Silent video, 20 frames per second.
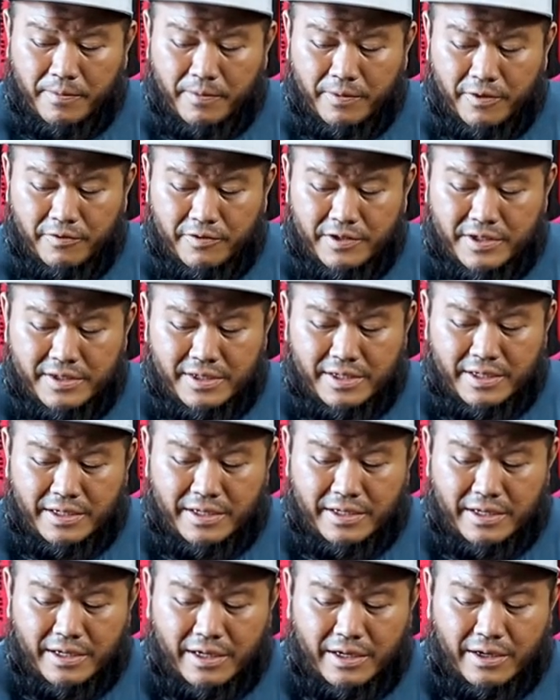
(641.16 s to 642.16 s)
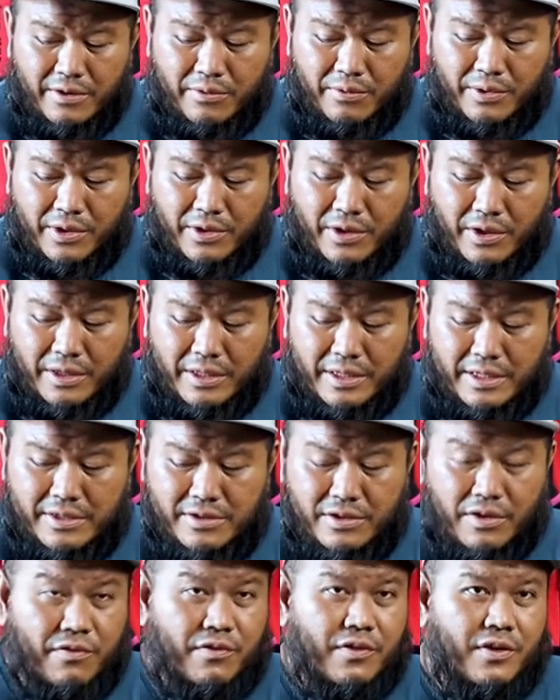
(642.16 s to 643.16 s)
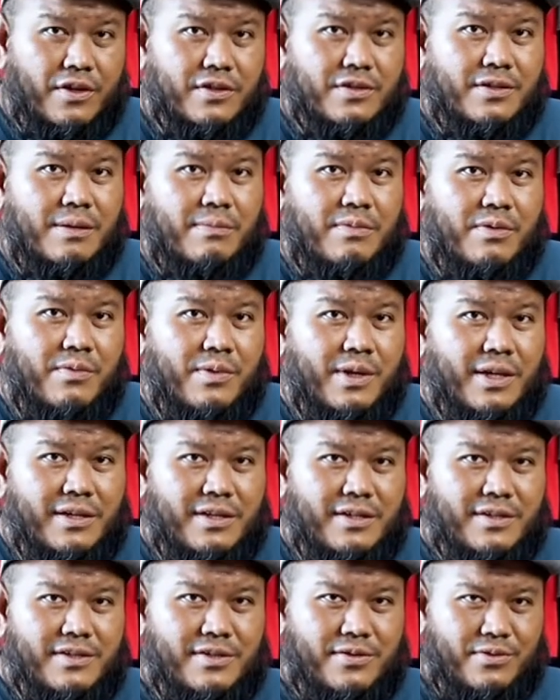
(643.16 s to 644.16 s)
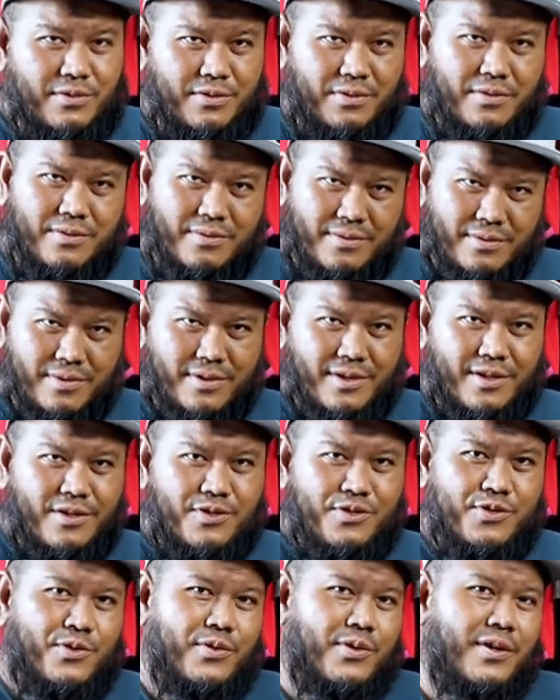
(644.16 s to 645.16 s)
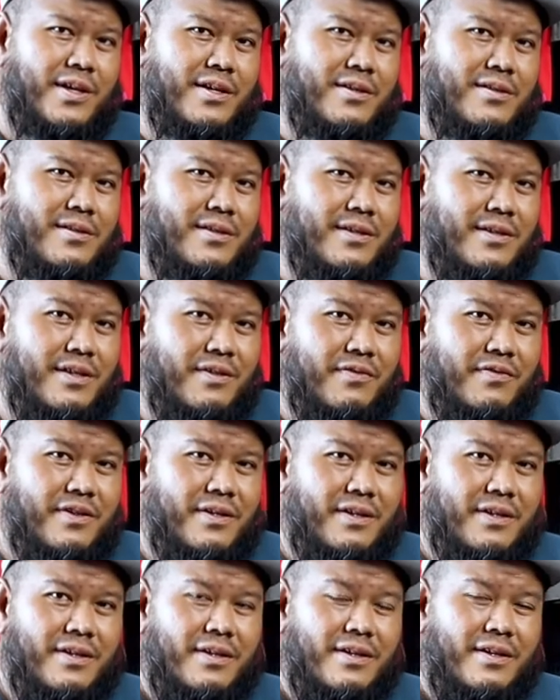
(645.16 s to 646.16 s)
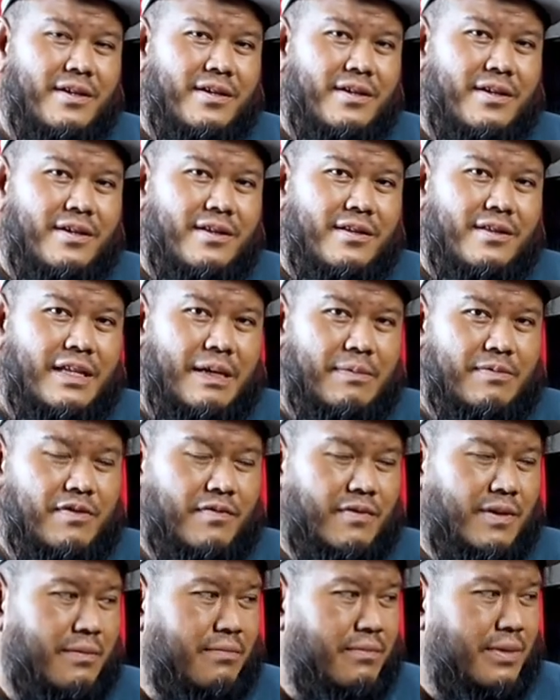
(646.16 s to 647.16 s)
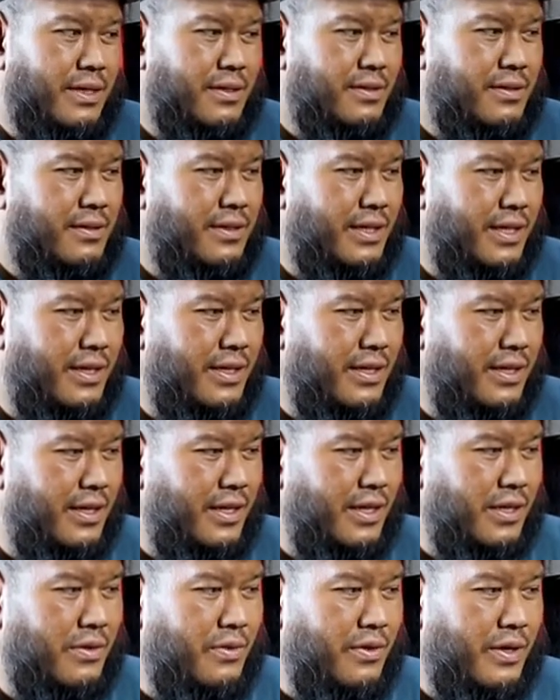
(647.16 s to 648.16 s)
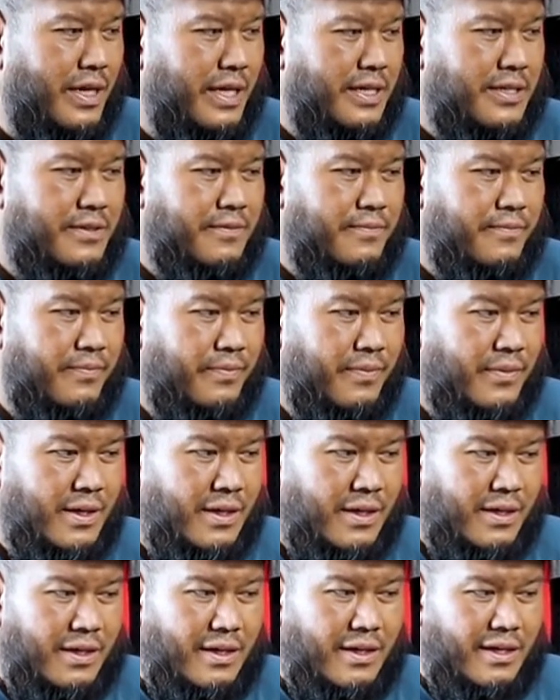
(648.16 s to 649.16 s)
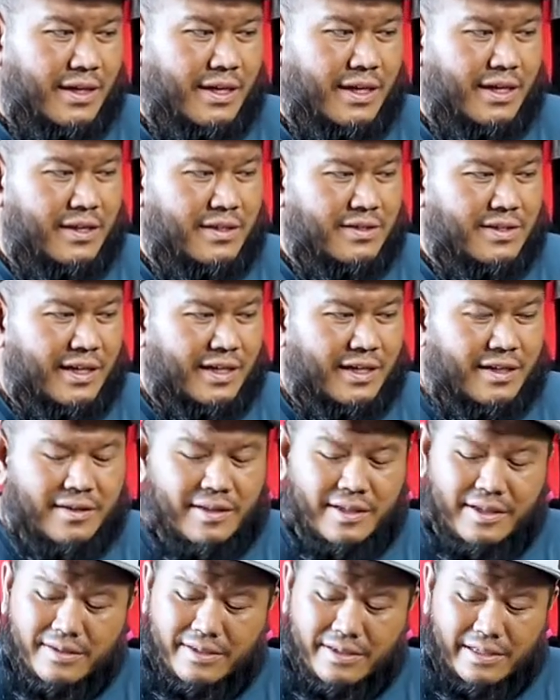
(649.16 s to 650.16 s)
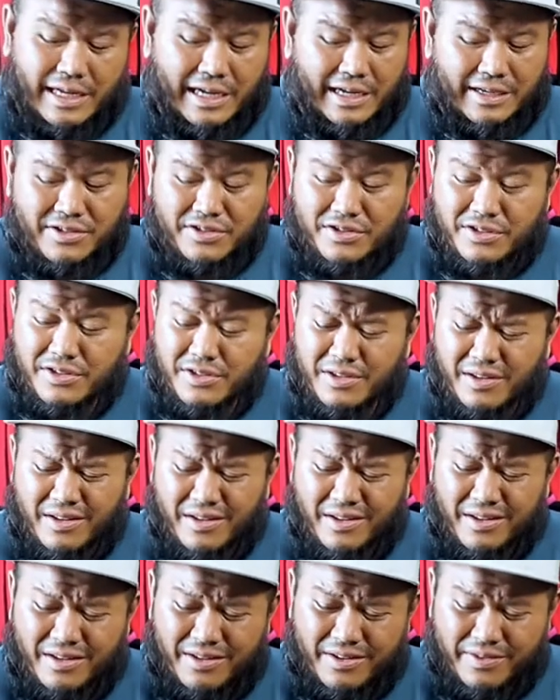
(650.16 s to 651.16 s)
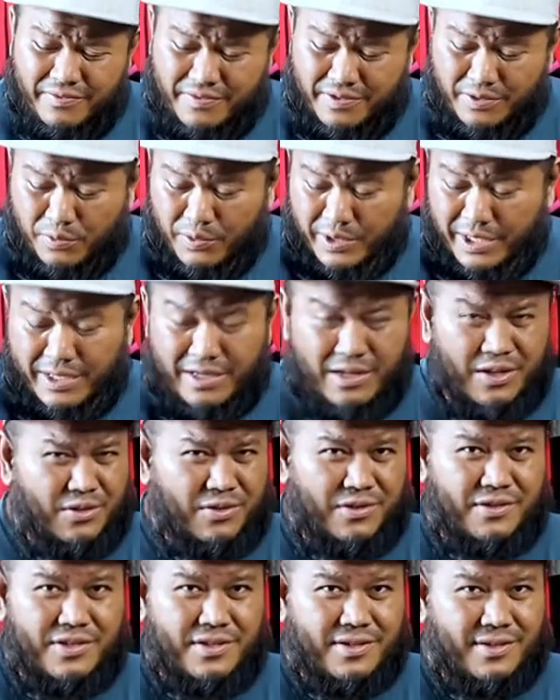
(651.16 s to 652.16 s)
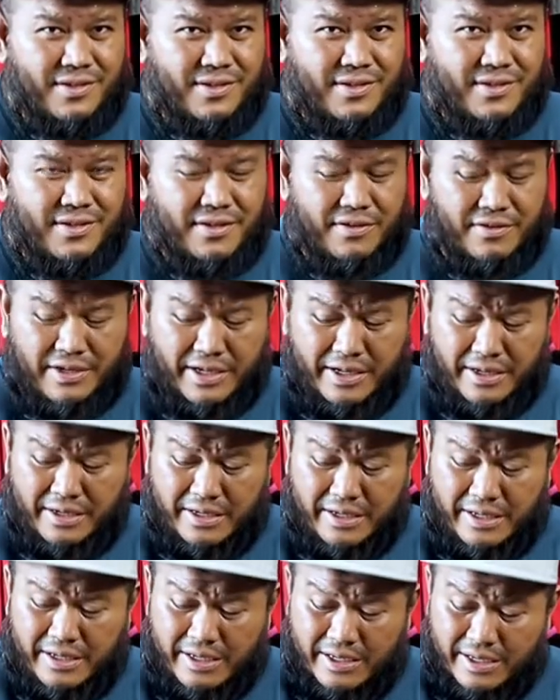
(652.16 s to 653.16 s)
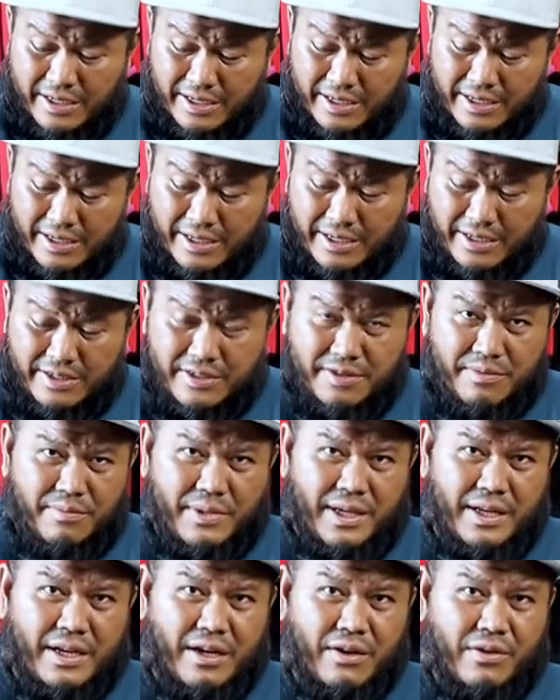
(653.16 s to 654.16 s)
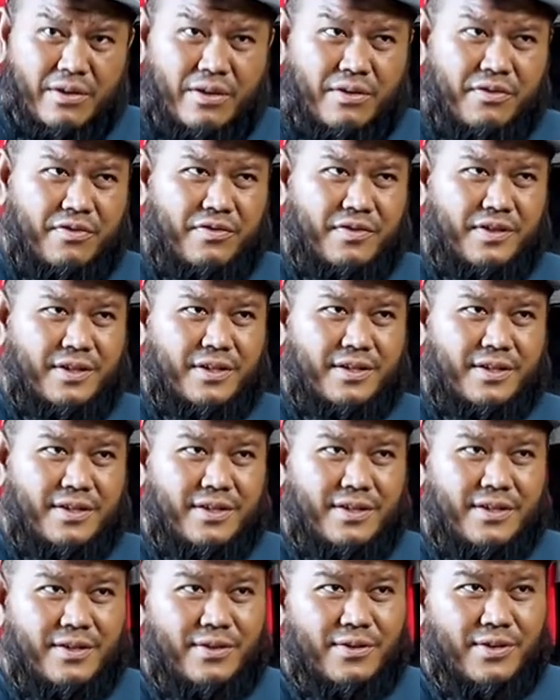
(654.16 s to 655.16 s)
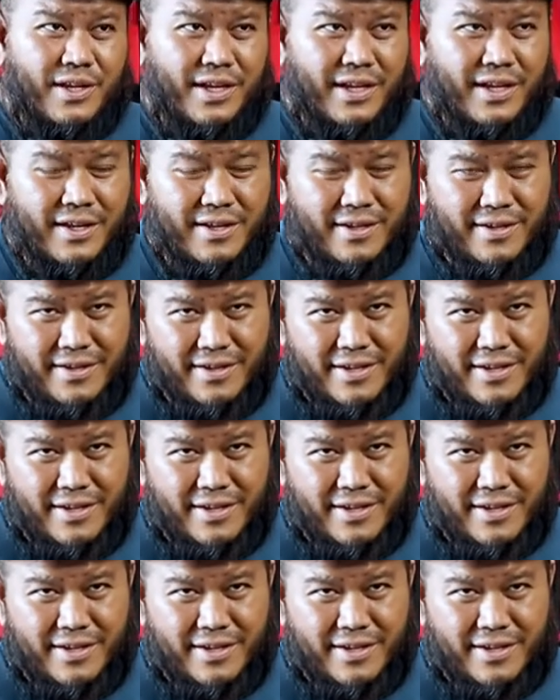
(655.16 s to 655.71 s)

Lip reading: The reason we got this, of course, number one is to showcase the different types of dumbbells that Eleiko has. And the second thing is that I just love the way it looks, right? It is made out of, okay,